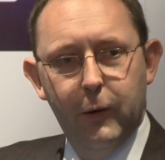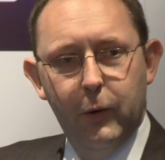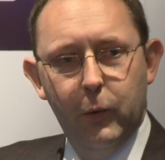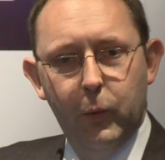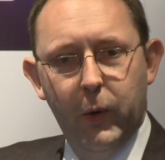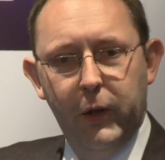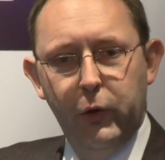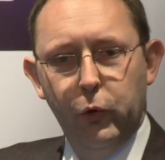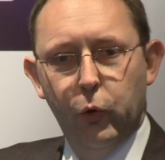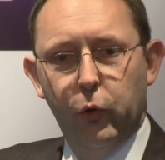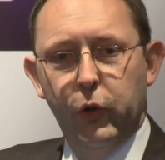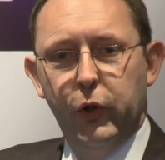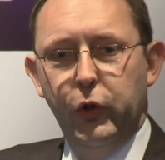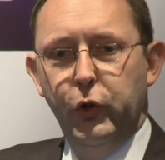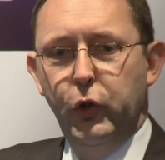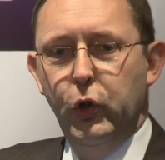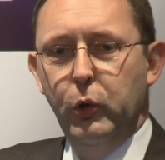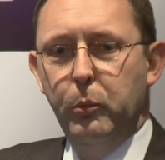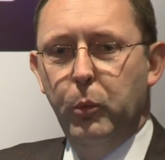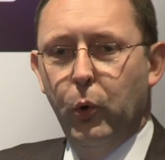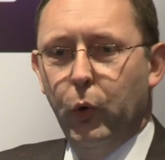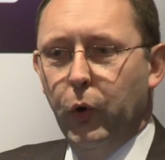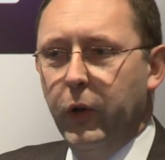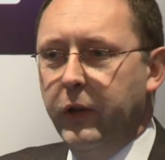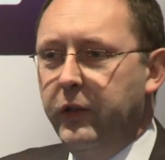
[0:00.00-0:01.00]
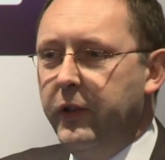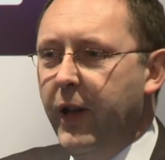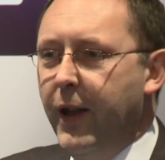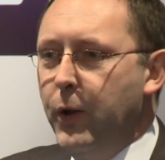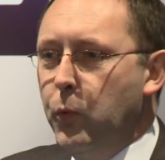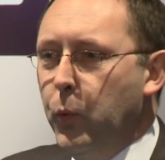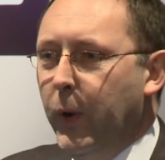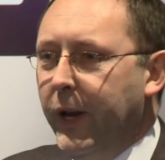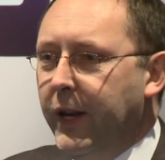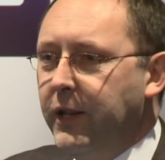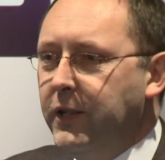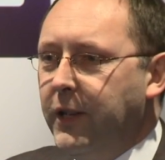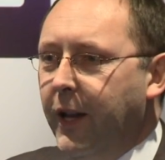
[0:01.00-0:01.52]
When you're the new boy 10
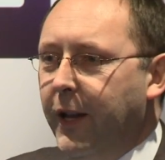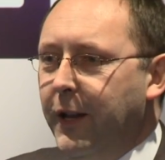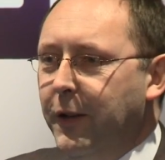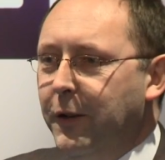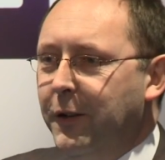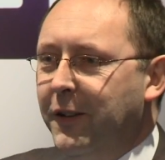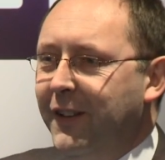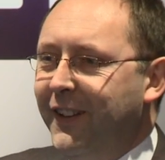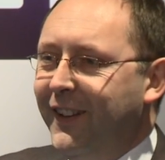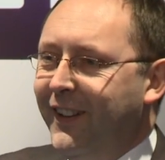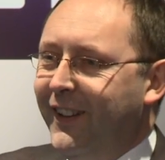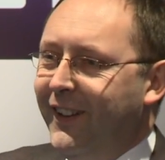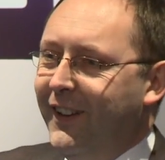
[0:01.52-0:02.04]
weeks in,